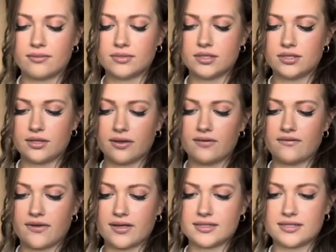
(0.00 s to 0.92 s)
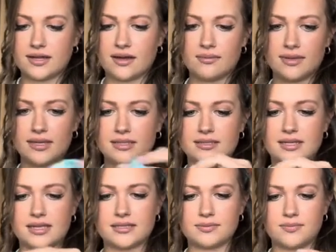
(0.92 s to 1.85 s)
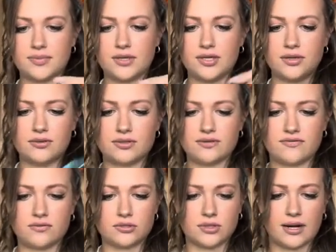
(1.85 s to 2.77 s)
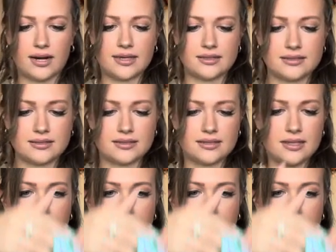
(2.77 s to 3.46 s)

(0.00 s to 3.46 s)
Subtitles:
So first up is this beautiful dress.